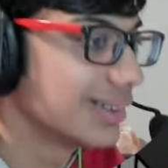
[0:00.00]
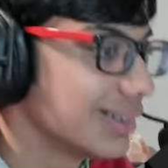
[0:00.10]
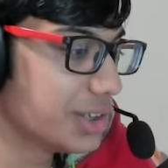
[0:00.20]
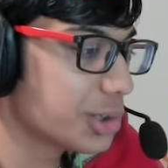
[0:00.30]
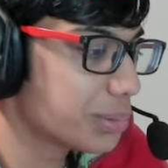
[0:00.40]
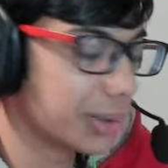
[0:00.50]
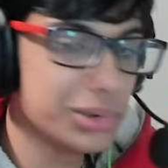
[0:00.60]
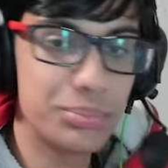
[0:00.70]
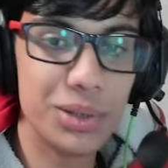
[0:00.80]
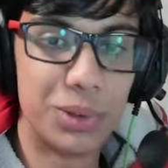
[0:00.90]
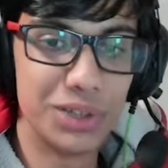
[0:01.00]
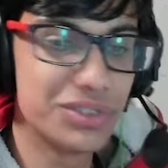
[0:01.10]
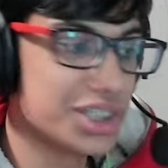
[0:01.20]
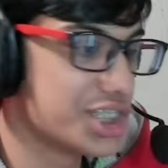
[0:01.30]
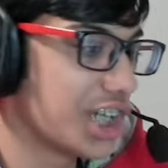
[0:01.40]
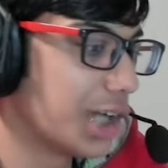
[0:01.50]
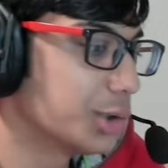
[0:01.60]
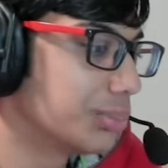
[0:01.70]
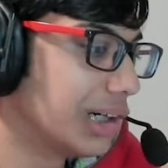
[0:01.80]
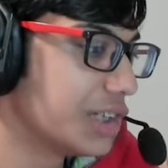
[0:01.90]
He could probably be one of the
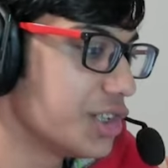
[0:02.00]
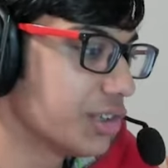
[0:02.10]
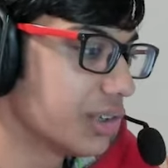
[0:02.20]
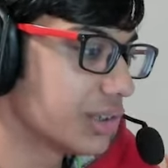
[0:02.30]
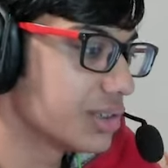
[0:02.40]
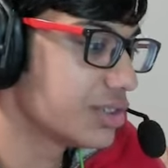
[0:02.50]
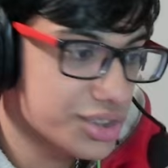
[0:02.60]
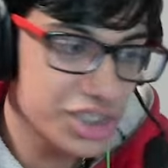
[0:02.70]
shadow bodyguards.